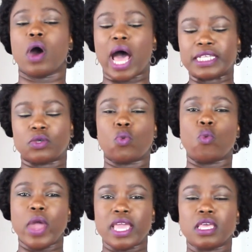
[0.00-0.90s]
as a
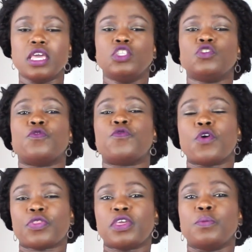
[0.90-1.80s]
way to
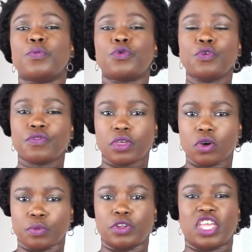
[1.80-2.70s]
further improve the
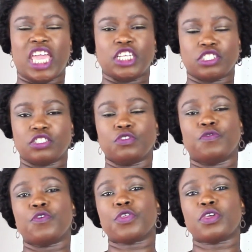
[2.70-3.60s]
communication, to
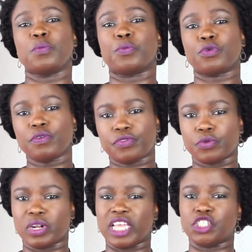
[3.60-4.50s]
further improve the
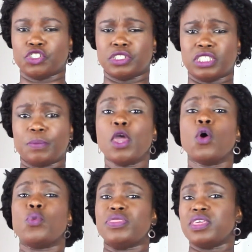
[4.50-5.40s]
relationship
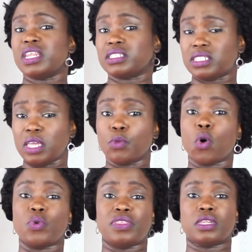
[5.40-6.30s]
within a team
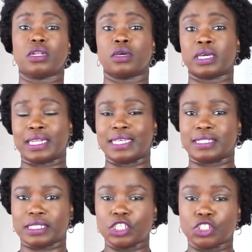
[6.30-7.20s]
or within an
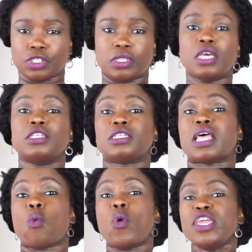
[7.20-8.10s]
organization, so
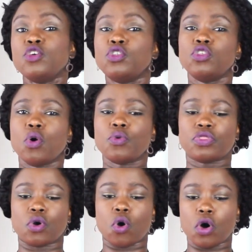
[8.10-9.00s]
that when you know
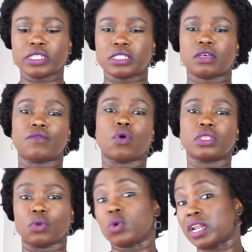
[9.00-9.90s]
the causes of
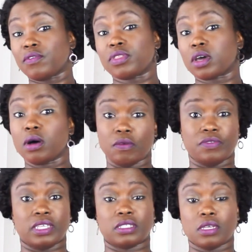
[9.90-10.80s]
whatever the
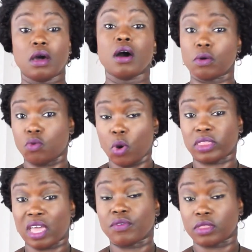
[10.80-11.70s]
conflict,
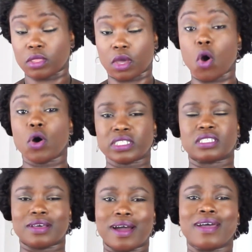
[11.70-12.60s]
whatever the
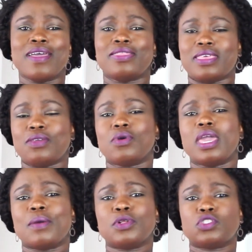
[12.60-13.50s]
causes are, then you're
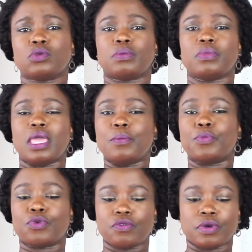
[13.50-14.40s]
able to
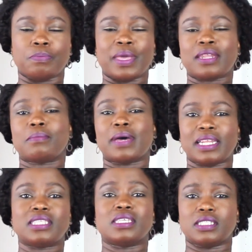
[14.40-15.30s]
improve and better
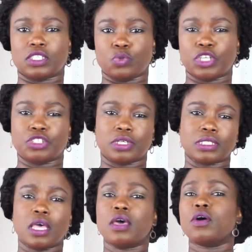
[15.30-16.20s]
manage the
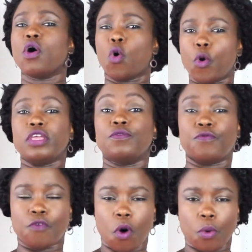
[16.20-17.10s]
situations going
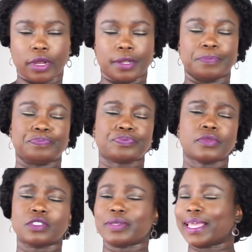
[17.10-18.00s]
forward.
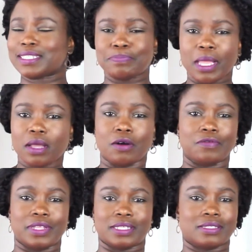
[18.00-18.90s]
So expect
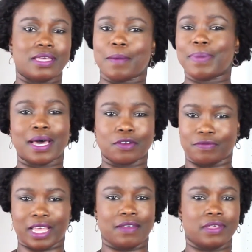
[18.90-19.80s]
conflicts. They're part of
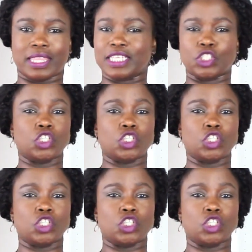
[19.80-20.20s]
life. There's